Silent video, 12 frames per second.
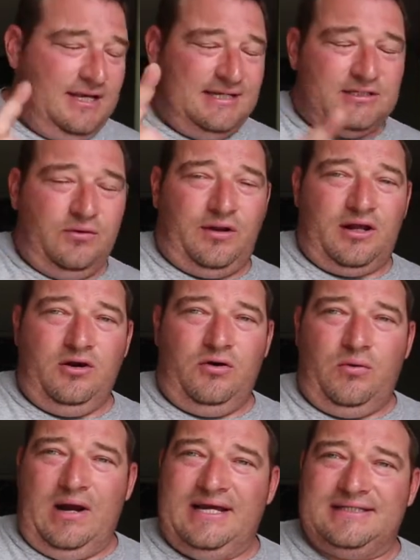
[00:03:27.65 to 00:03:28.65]
is going to go
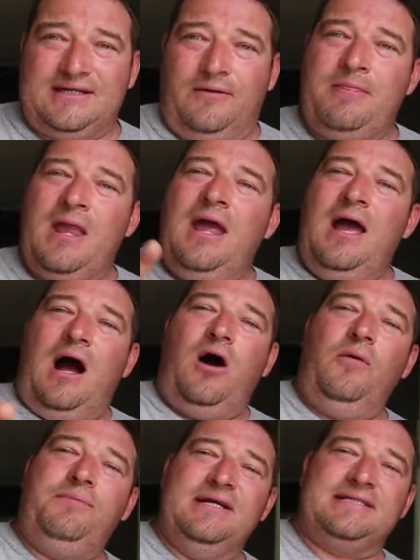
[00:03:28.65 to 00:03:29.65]
away. So I
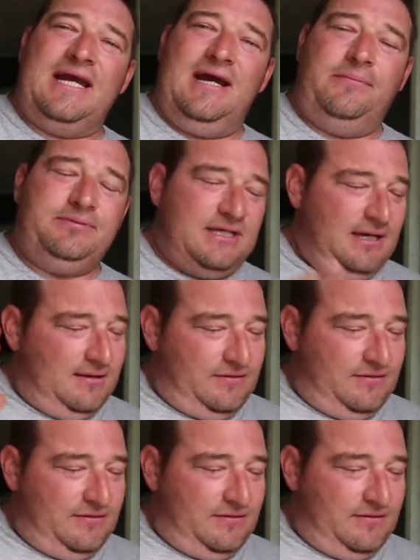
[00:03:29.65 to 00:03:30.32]
hope this helps.